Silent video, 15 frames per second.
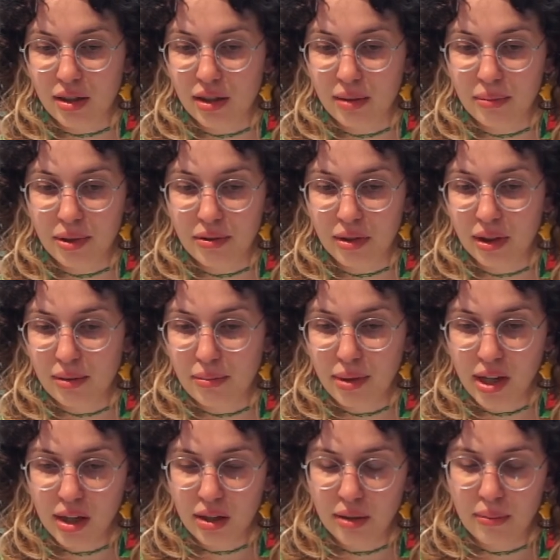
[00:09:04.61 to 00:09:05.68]
going to be really
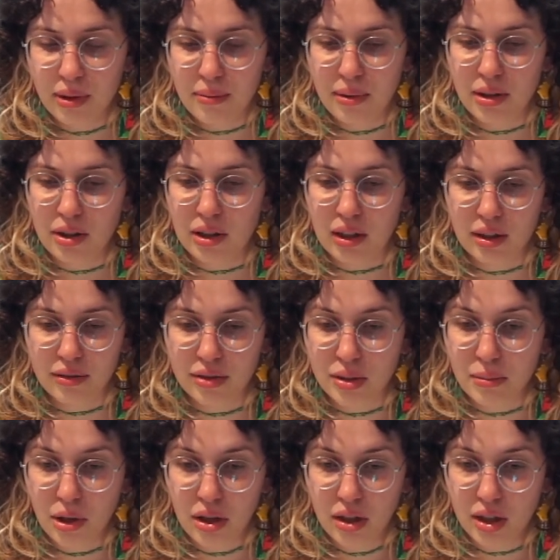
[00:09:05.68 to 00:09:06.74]
big, or maybe they're kind of
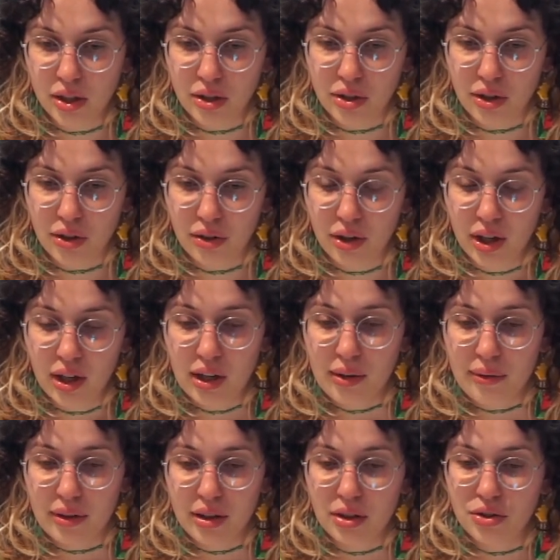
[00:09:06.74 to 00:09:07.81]
smaller, so
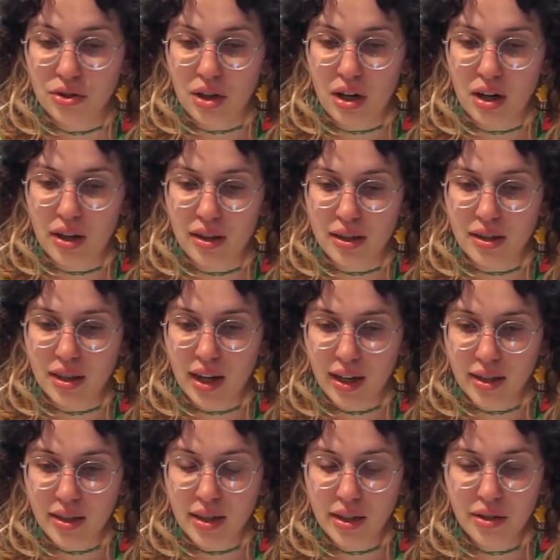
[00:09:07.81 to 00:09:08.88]
we're going to draw the
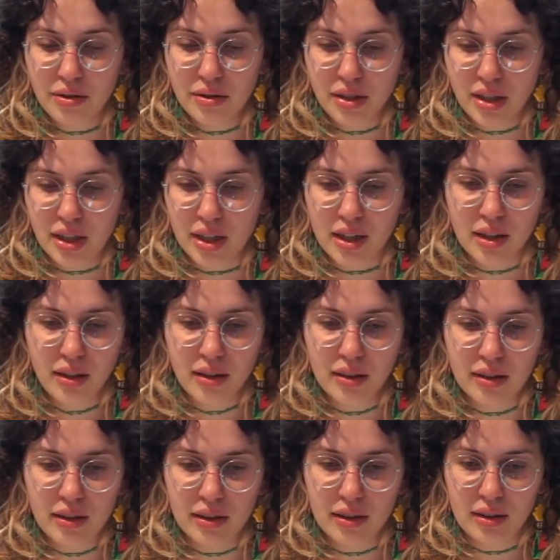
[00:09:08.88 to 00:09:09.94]
size that you see.
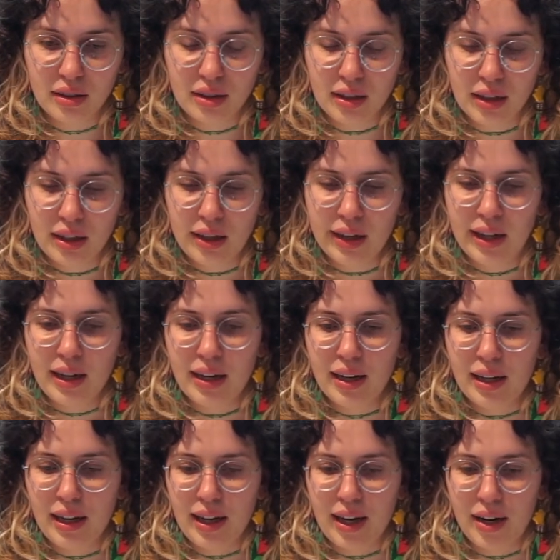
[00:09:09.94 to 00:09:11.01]

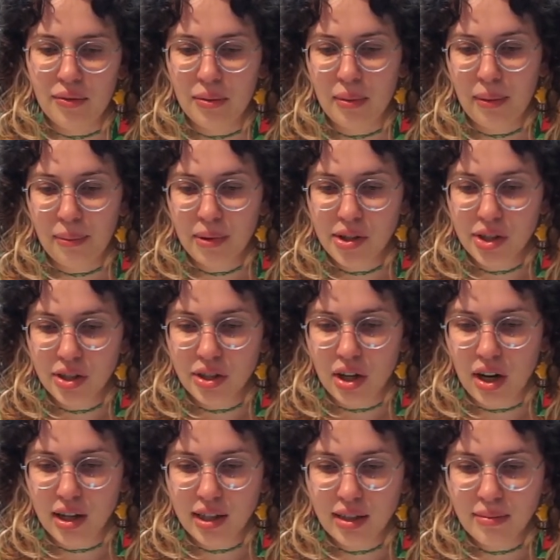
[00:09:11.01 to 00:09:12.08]
And remember, you're
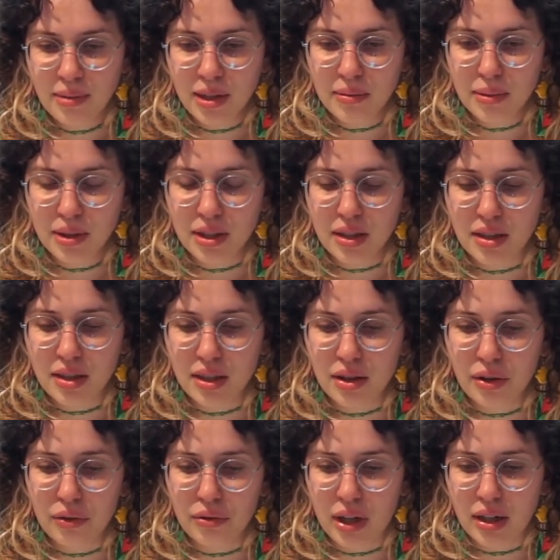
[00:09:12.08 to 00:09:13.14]
not going to be able to see
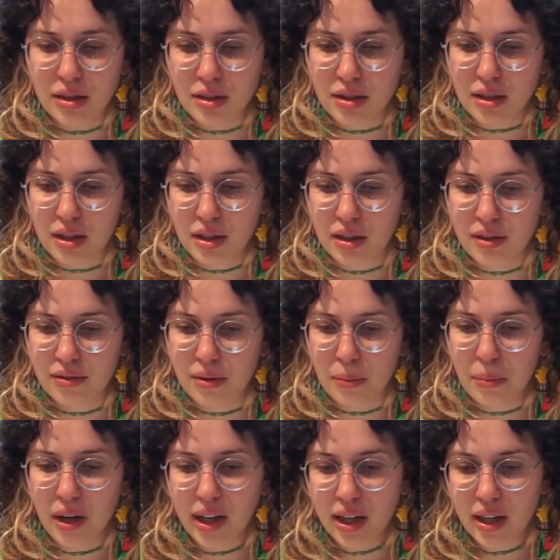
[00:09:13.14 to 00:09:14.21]
the rest of the
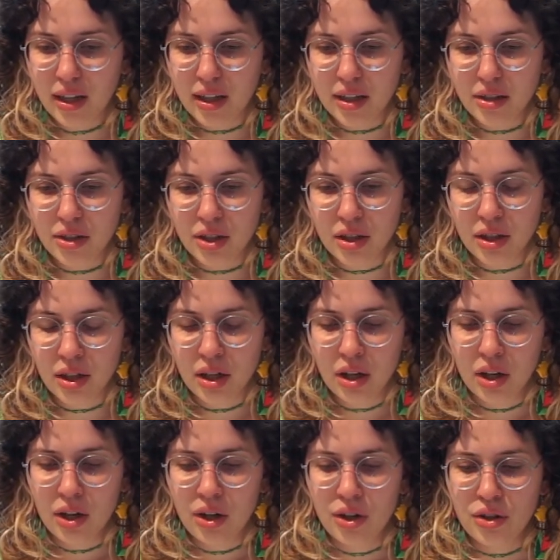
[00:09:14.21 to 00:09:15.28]
page,
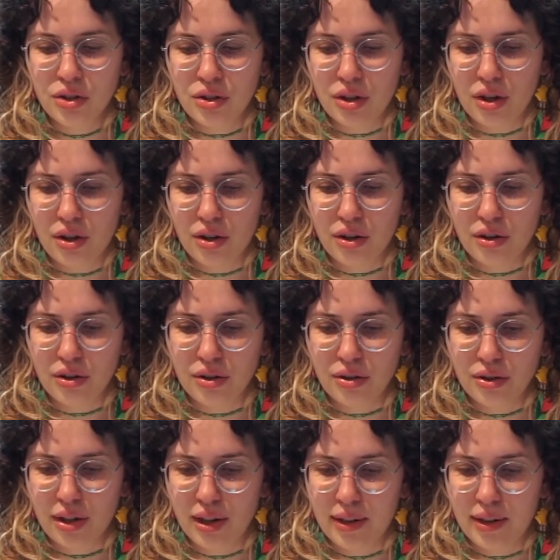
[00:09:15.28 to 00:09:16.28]
so